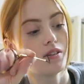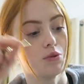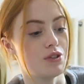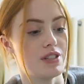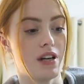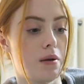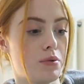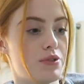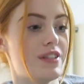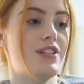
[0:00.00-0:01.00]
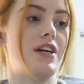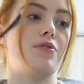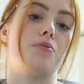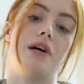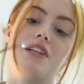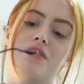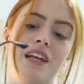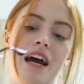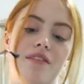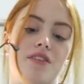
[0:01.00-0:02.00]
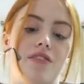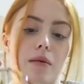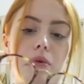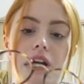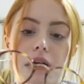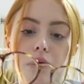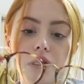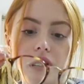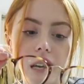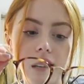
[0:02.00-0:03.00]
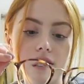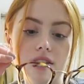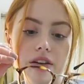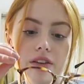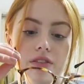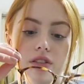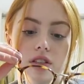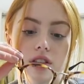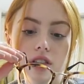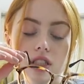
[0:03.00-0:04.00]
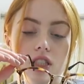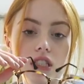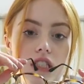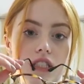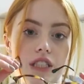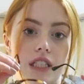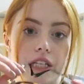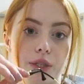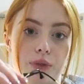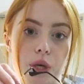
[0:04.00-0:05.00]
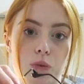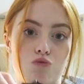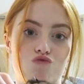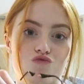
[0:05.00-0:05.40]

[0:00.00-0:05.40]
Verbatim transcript: or just samples in general but I don't really have the fabric I want yet so I don't know.